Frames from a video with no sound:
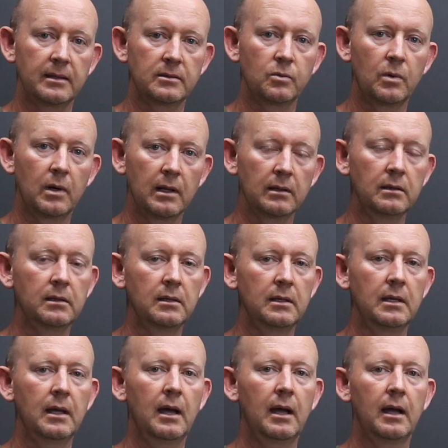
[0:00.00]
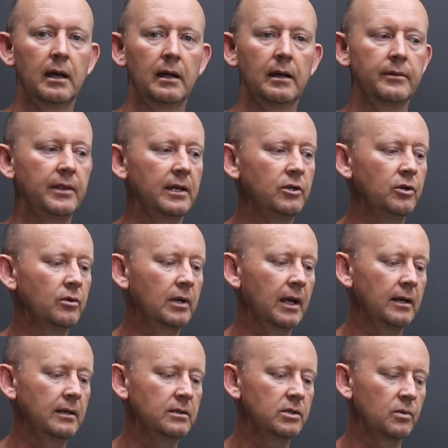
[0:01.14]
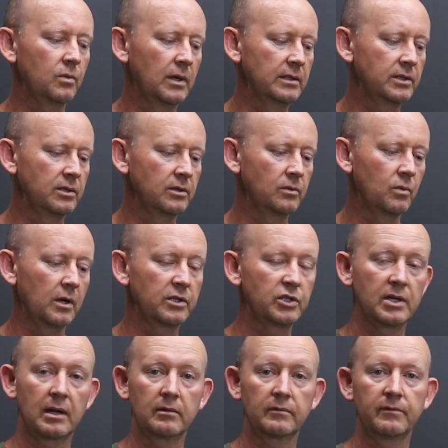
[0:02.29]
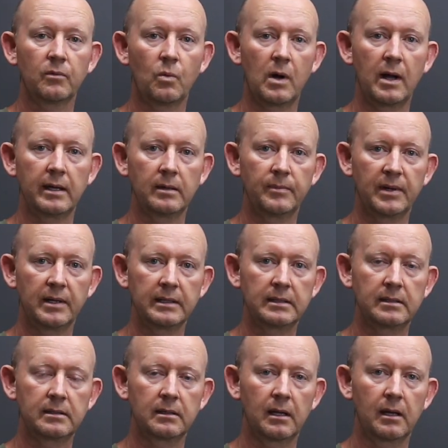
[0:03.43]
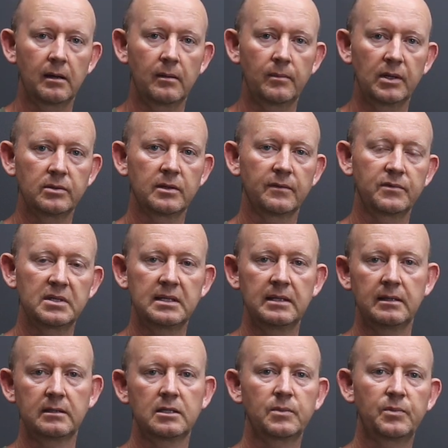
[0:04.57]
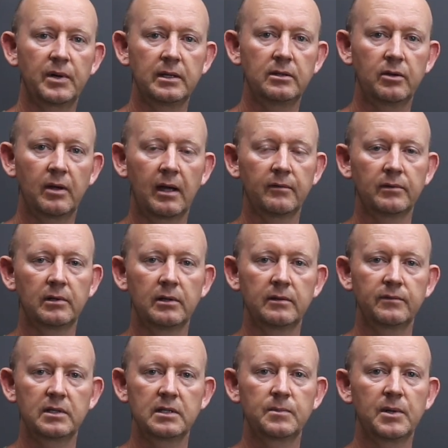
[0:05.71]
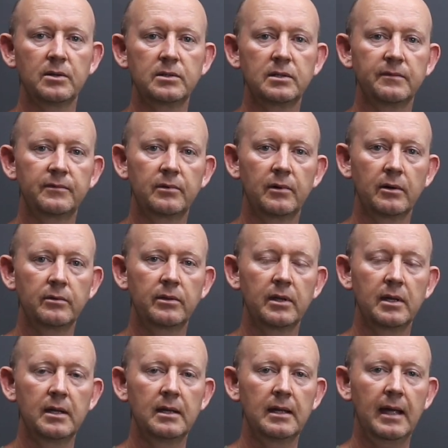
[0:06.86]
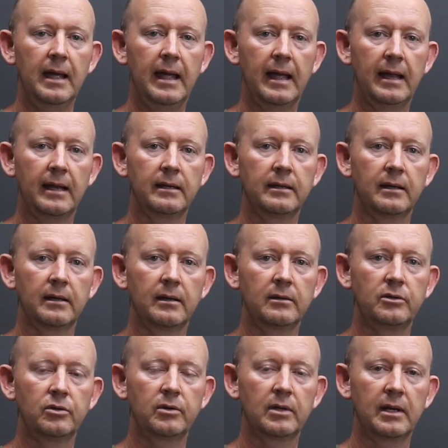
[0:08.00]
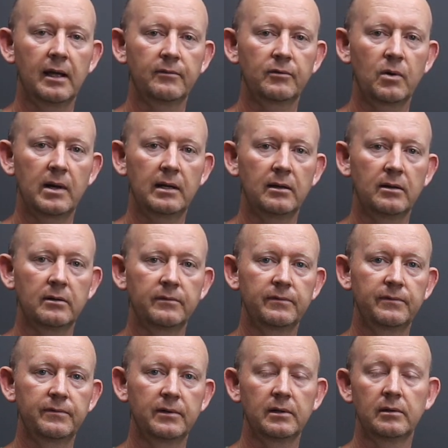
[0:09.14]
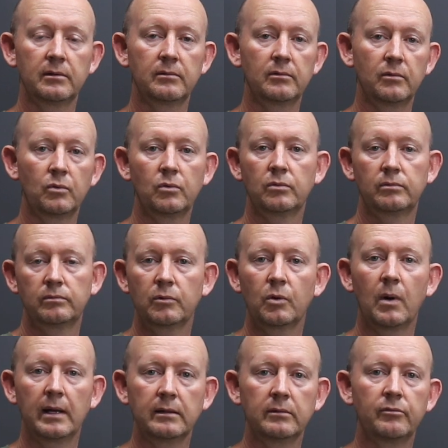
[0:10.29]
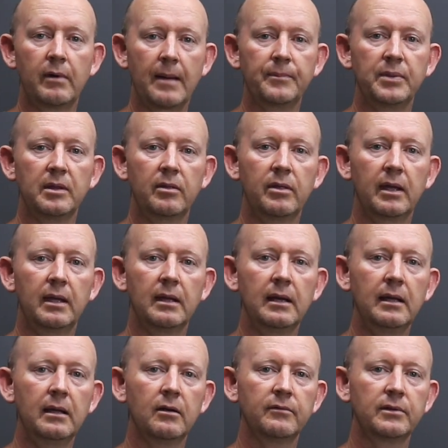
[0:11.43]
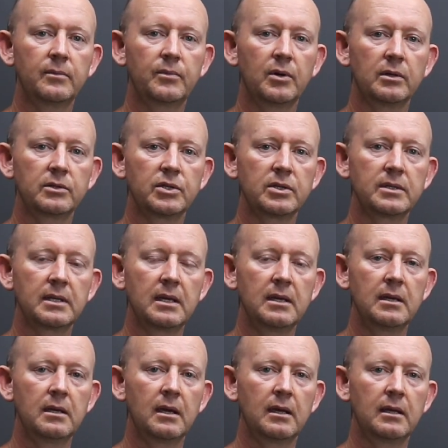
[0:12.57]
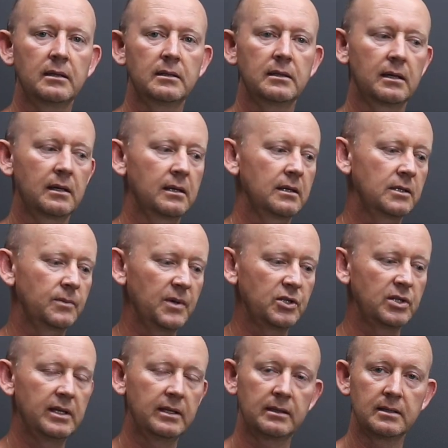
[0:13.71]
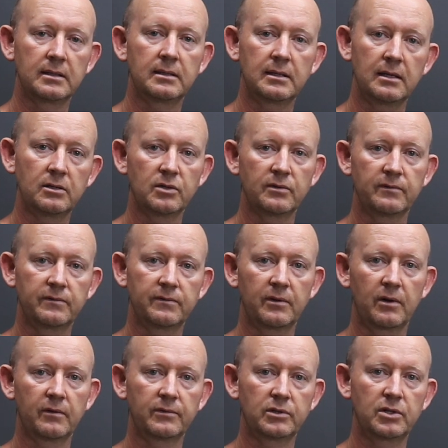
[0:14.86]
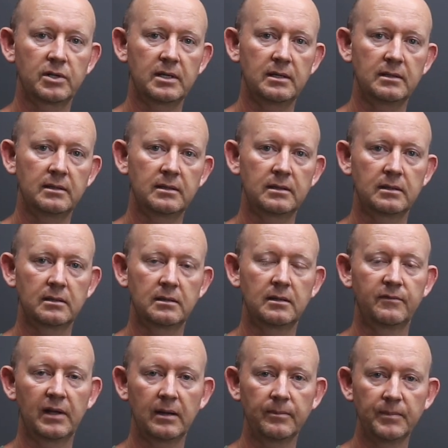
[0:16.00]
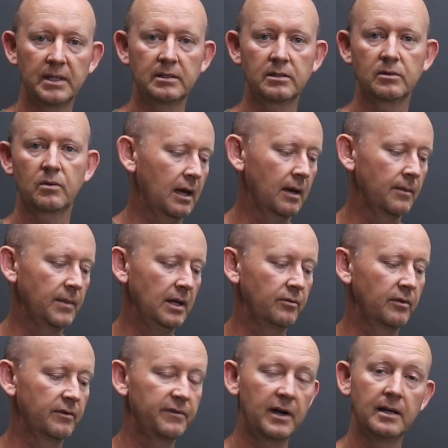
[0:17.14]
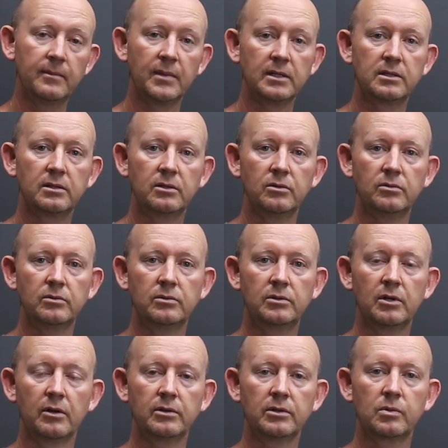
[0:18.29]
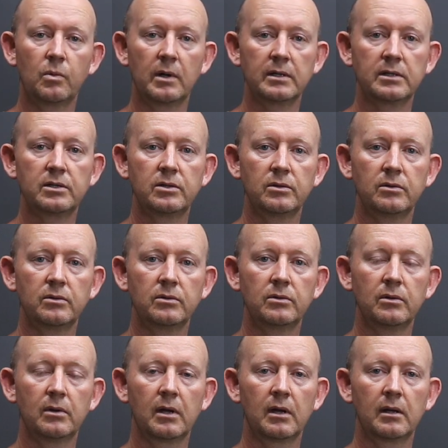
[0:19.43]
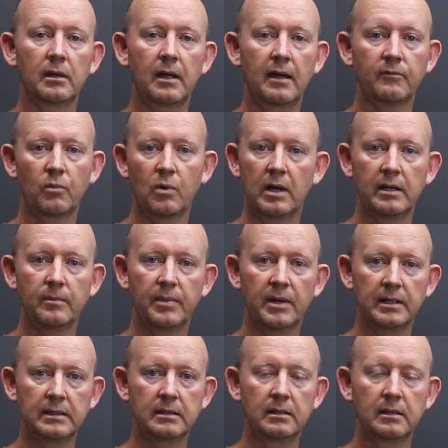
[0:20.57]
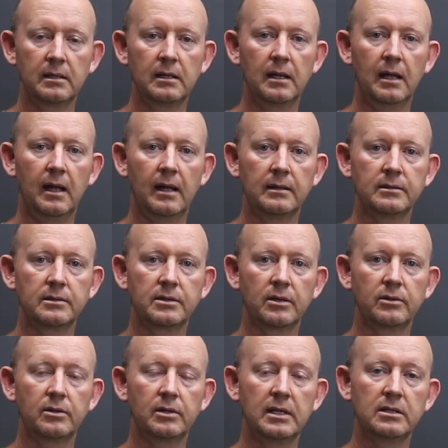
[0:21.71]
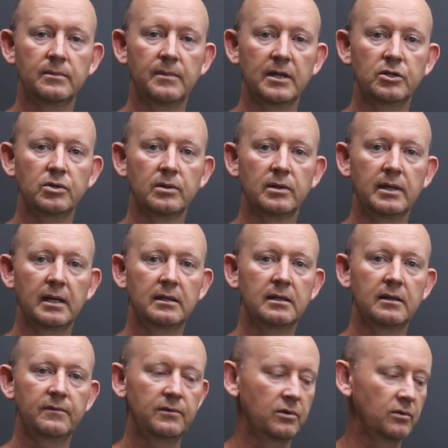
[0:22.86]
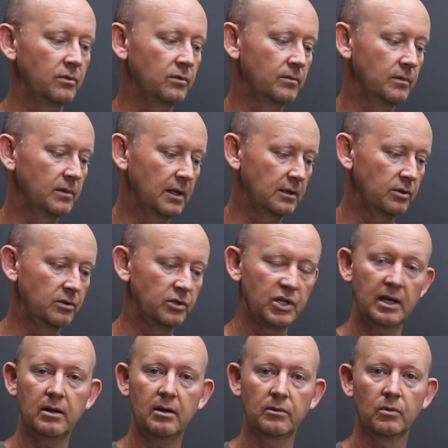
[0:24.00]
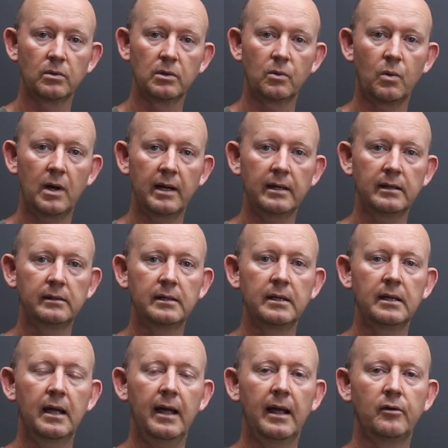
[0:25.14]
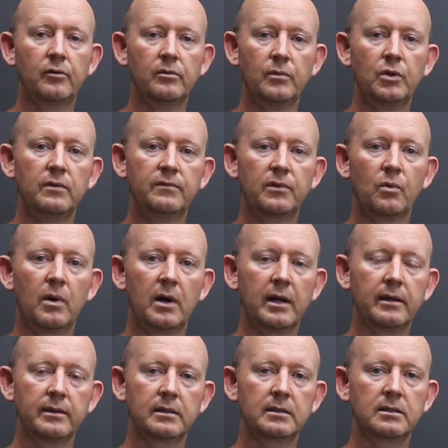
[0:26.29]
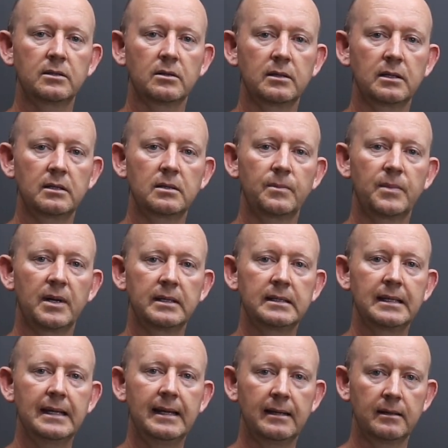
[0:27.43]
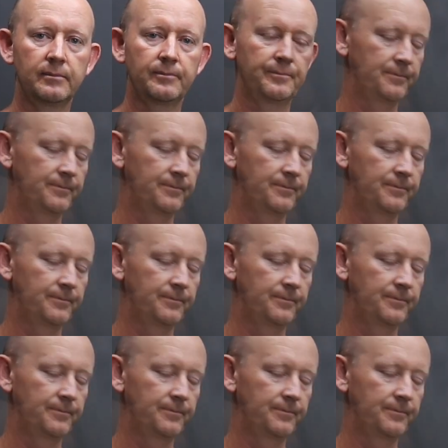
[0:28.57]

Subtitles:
as well, then you're going to want to watch out for wire bite, because obviously in spring you have a lot of explosive growth, and you can have quite a lot of or quite rapid thickening of the branches, and especially at this stage of a tree's development, in refinement, you don't want to have wire bite. And so you need to make sure that you check on all the wire and remove the wire that's starting to bite in.